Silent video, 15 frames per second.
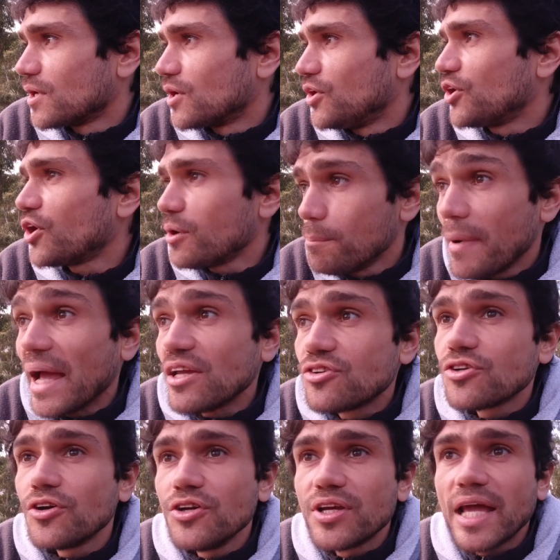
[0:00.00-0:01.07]
you got to make
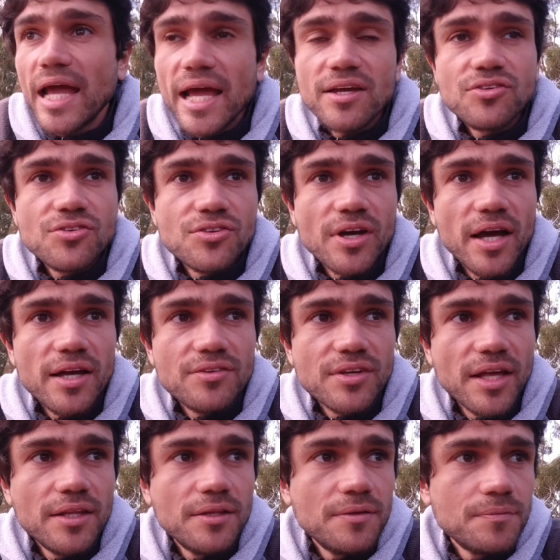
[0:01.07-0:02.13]
sure you get exercise,
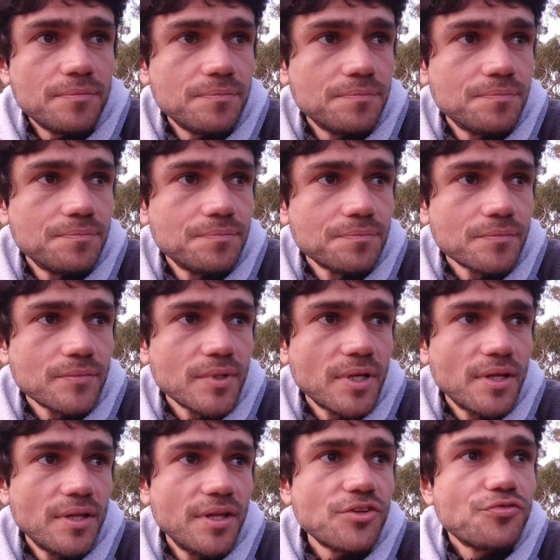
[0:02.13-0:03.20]
and
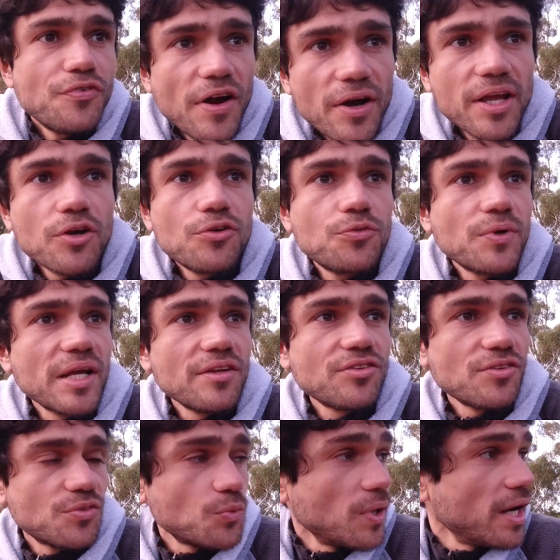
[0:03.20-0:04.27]
there's very good
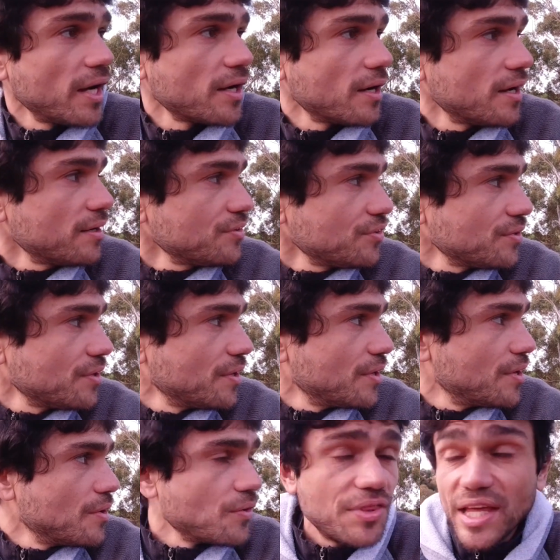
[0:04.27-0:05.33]
reasons why, guys.
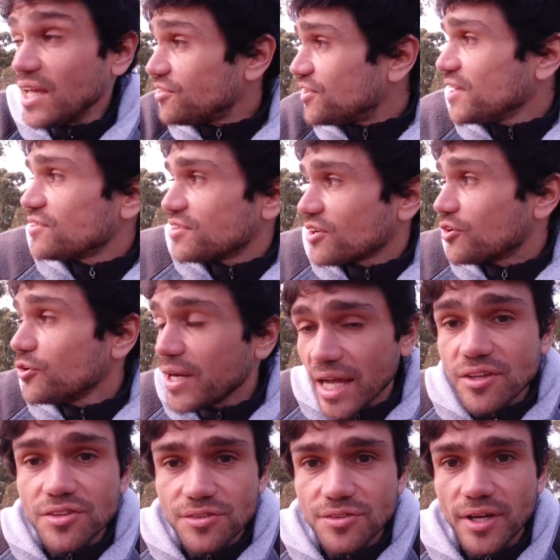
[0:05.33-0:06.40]
These things are good
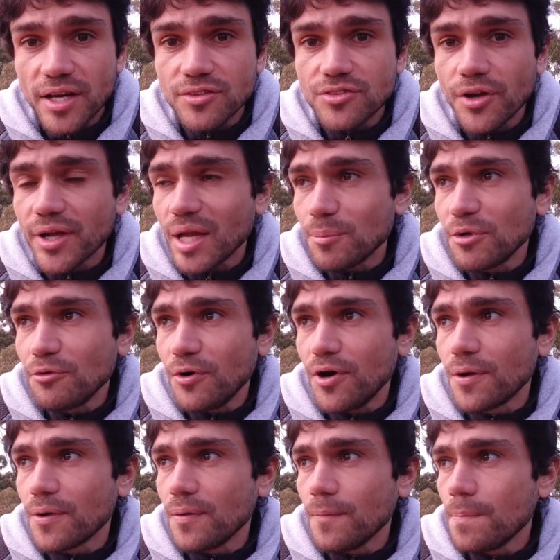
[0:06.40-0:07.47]
exercise, don't get me
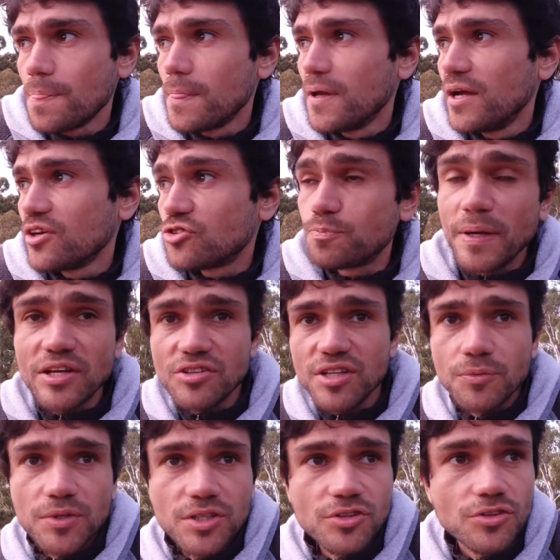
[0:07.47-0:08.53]
wrong, especially
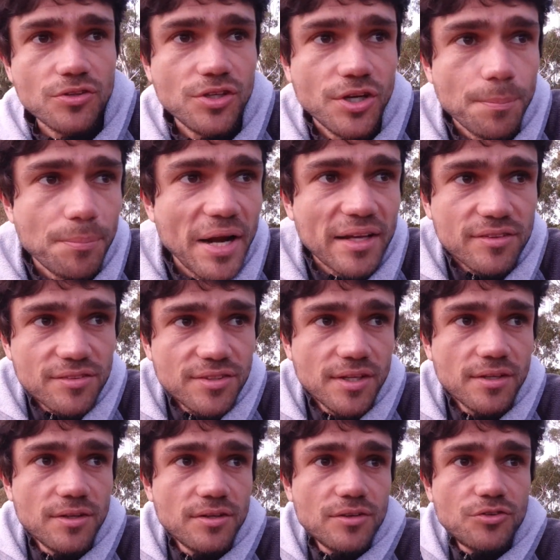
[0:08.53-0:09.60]
when you're
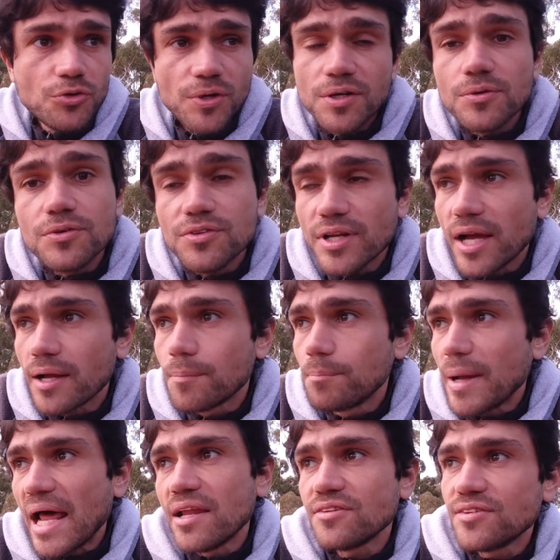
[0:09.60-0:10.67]
practicing drills like
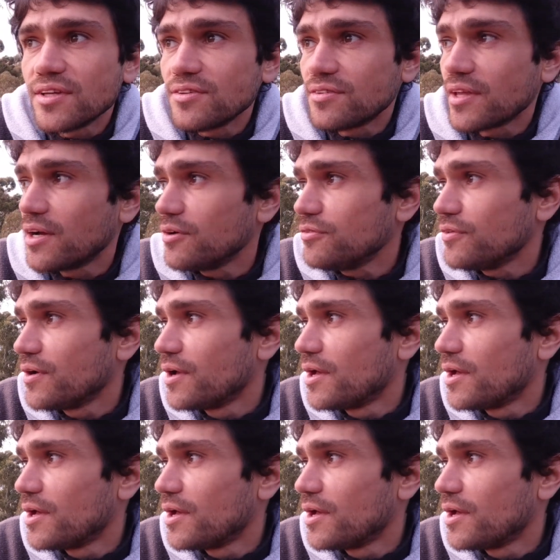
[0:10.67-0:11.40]
balancing and stuff.